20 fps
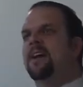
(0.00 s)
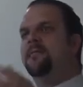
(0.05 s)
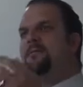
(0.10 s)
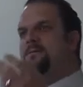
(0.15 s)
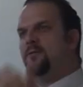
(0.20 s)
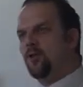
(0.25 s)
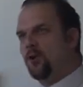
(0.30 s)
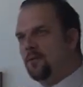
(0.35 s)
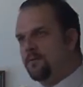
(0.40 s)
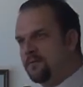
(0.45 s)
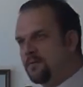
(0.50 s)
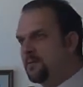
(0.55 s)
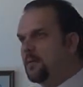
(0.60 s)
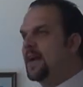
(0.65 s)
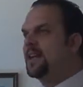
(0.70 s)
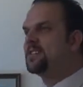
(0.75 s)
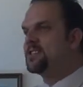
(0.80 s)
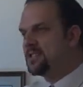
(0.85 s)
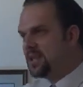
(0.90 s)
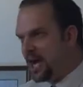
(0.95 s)
I formed for
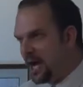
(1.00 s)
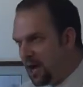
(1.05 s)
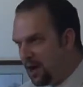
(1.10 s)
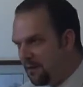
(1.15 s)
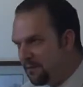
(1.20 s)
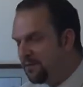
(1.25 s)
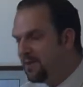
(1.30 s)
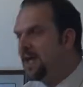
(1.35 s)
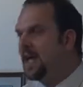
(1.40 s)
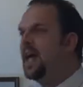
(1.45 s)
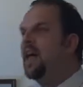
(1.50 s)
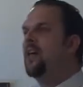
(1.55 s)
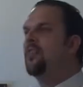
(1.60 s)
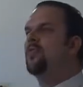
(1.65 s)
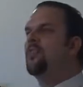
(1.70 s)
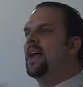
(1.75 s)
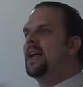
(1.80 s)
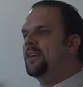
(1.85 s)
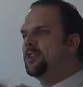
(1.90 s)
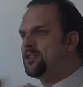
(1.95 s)
myself.
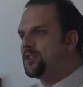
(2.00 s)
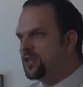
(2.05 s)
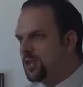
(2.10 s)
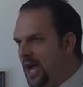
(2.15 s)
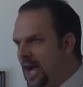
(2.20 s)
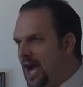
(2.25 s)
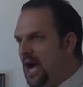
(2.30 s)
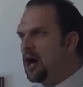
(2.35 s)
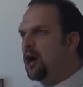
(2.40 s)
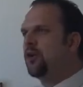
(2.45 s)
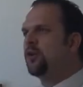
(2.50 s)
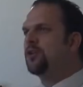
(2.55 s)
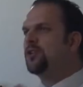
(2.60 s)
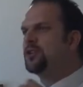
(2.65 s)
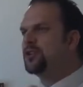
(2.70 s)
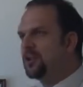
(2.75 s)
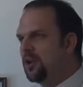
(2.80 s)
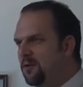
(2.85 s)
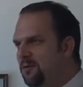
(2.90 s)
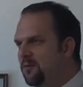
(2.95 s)
They shall
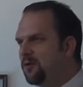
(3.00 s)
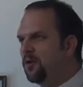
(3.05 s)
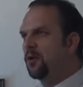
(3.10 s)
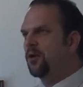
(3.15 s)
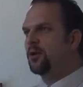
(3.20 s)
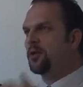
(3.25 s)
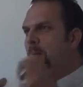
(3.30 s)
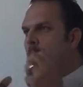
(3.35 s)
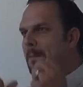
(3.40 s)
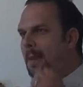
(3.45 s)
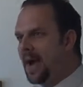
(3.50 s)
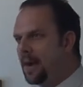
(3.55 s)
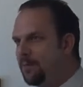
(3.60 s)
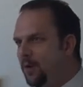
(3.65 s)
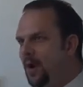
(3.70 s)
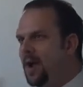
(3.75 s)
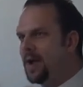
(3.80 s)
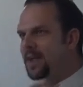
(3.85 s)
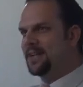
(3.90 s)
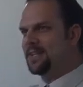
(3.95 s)
show forth my
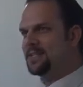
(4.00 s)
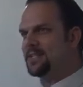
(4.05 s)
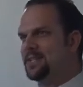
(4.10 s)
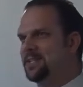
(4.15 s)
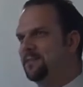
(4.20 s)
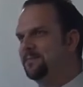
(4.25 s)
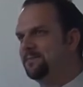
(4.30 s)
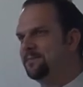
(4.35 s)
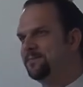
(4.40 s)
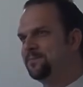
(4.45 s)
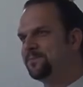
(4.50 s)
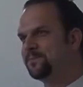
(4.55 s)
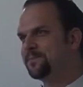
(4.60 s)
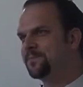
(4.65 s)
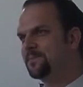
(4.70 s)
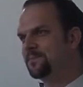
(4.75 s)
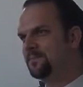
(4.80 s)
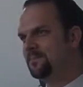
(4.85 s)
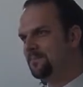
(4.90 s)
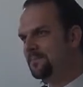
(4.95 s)
praise.
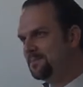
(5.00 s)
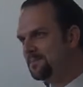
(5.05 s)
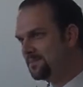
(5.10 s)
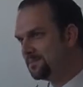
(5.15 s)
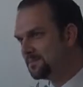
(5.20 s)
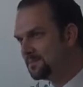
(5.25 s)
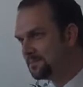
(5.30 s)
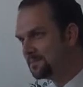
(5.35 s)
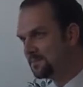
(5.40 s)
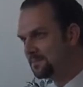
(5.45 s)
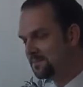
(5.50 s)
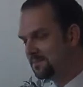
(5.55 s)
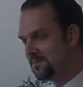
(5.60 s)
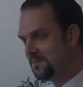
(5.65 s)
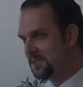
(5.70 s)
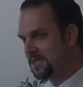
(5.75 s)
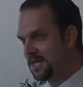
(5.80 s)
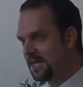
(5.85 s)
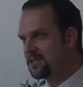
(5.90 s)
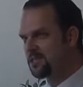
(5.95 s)

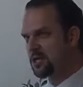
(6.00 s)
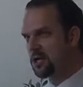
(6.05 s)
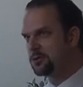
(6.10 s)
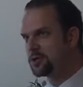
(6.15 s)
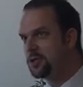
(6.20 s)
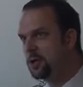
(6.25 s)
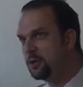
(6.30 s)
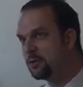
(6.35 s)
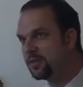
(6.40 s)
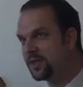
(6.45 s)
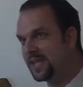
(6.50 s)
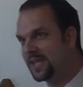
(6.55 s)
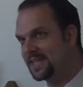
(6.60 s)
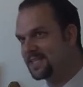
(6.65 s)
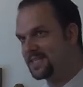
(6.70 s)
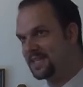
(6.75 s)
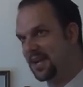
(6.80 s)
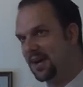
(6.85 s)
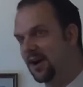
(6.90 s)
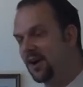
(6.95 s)
See, and so two
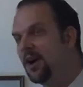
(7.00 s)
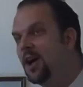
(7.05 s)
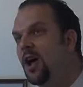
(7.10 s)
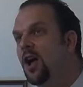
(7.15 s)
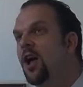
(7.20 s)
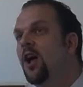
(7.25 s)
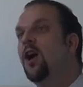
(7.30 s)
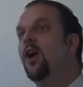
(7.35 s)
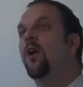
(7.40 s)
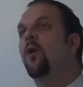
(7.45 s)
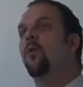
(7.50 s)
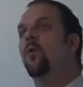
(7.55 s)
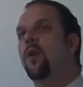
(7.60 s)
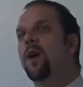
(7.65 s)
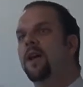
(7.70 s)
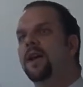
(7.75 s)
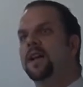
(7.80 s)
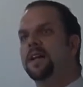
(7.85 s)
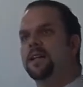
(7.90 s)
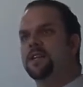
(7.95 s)
things there.
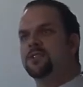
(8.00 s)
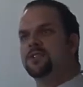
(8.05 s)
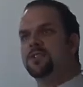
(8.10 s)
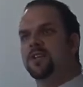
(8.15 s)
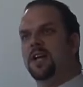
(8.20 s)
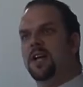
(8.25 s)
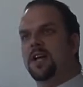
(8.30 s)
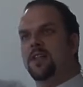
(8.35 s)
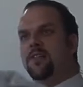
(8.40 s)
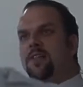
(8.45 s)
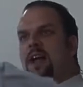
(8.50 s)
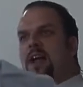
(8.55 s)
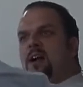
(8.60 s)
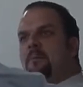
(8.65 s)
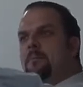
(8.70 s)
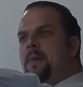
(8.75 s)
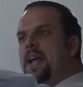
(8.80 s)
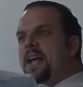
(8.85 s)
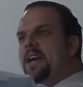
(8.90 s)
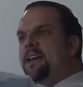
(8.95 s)
One is they are
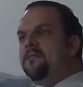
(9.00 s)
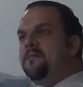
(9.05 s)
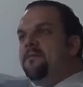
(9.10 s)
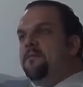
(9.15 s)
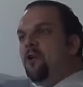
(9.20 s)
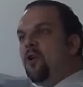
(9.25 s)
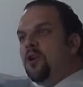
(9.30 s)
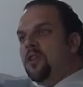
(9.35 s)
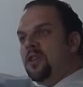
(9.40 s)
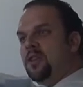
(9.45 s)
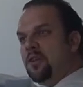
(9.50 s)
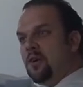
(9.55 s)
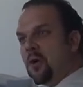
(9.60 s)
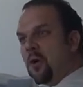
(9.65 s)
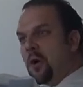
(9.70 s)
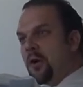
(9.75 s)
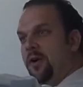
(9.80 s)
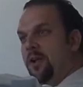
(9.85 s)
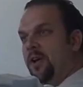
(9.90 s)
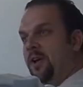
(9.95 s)
made for the
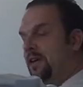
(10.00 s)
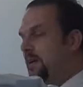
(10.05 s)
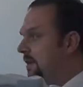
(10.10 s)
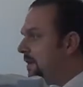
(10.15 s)
Lord.